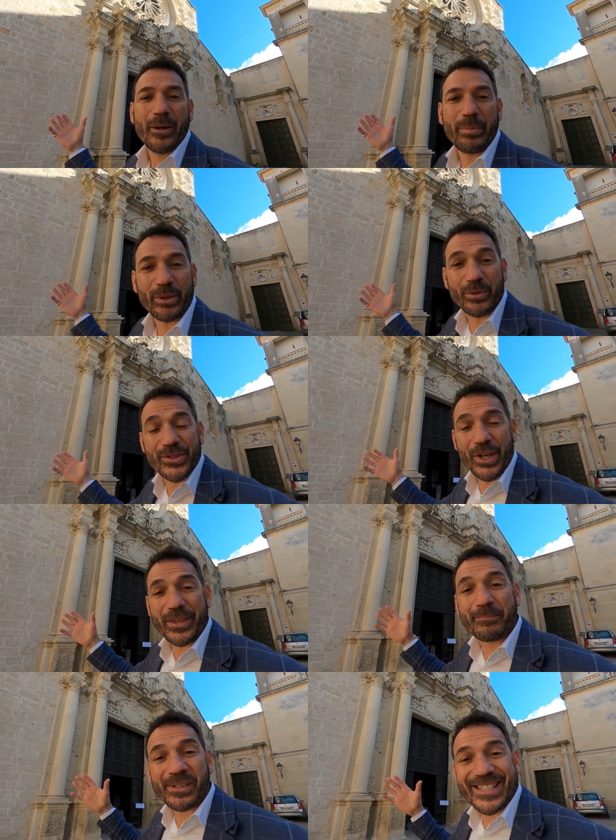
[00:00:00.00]
But also
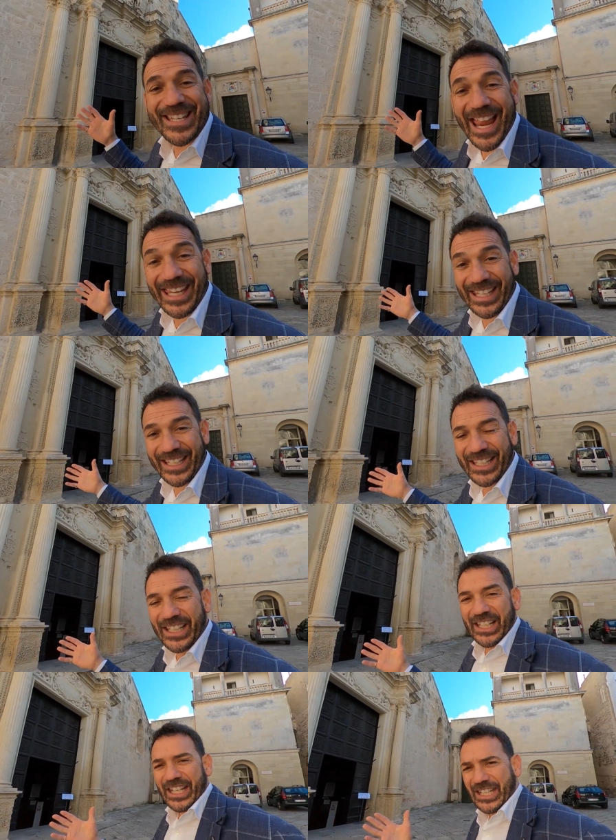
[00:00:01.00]
the mosaic
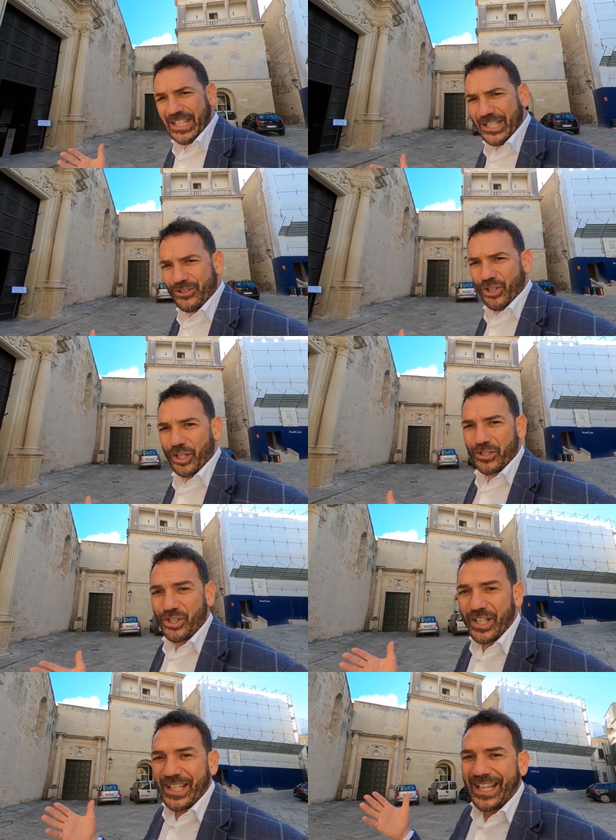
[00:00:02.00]
in this
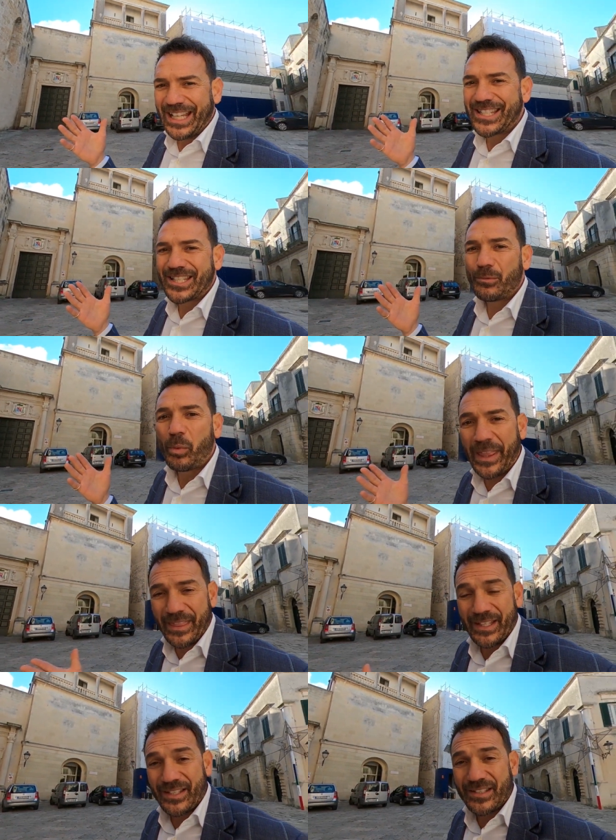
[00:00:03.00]
church, it's a
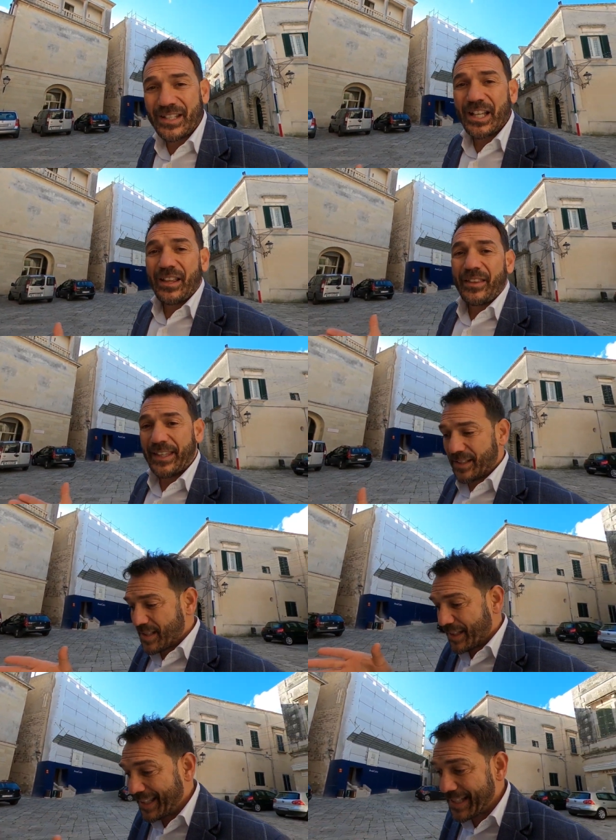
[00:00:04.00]
witness
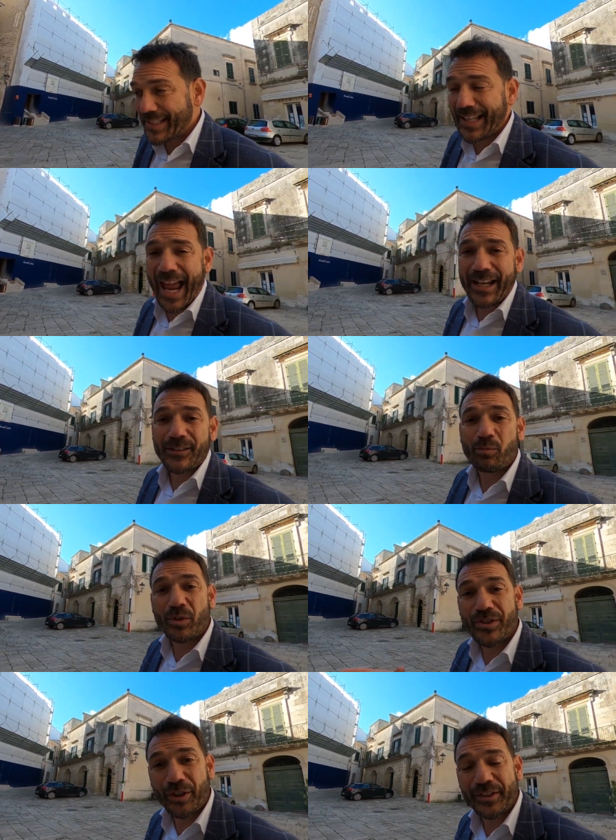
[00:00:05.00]
that this land
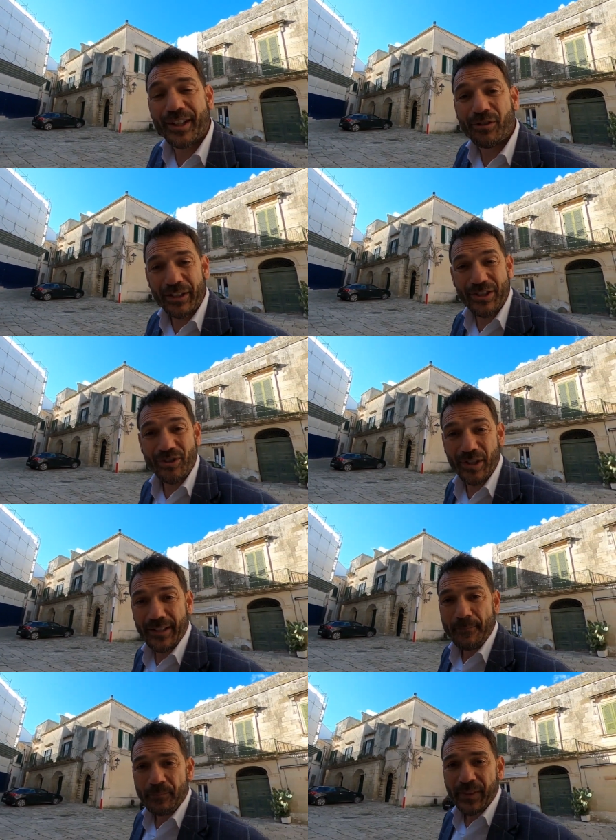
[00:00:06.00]
was not a Christian.